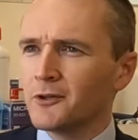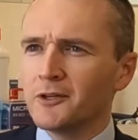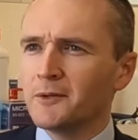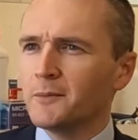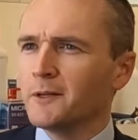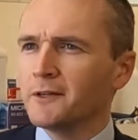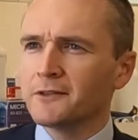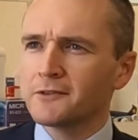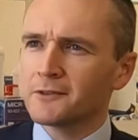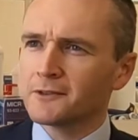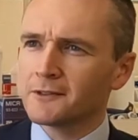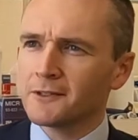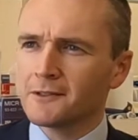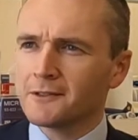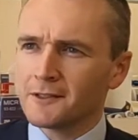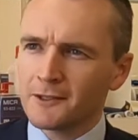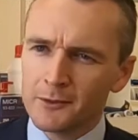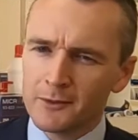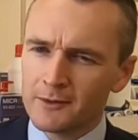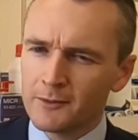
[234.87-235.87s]
30 minutes or
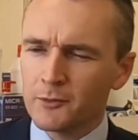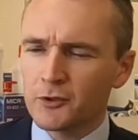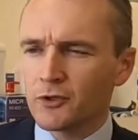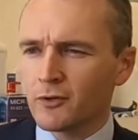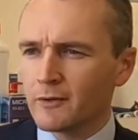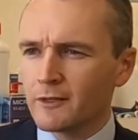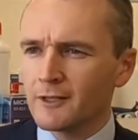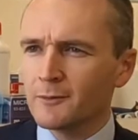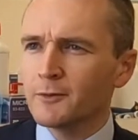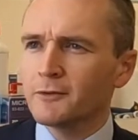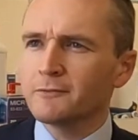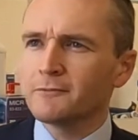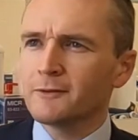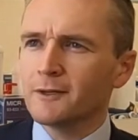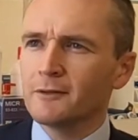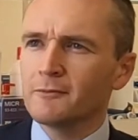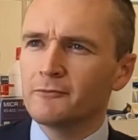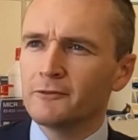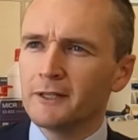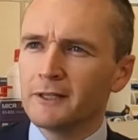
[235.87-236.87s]
so the majority of them
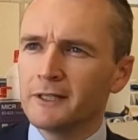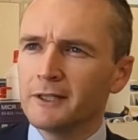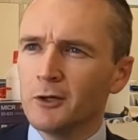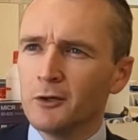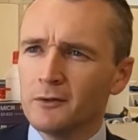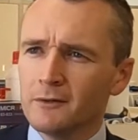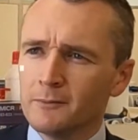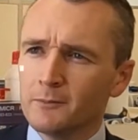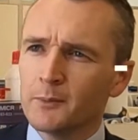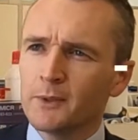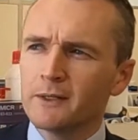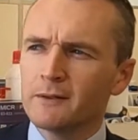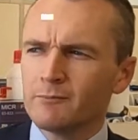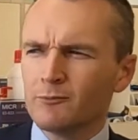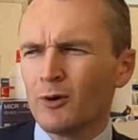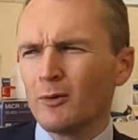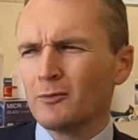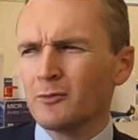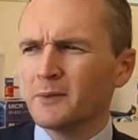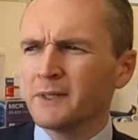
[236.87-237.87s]
are fairly long, but
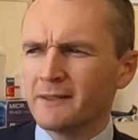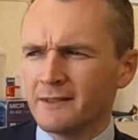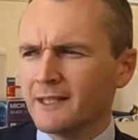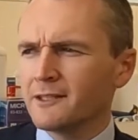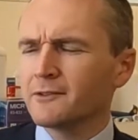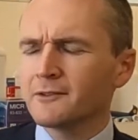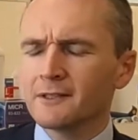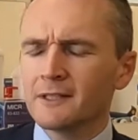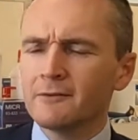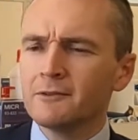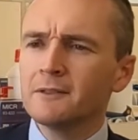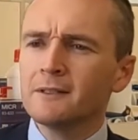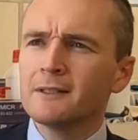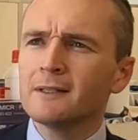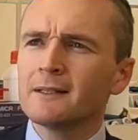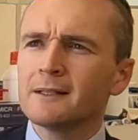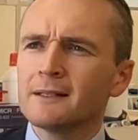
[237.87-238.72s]
probably 6 or 7.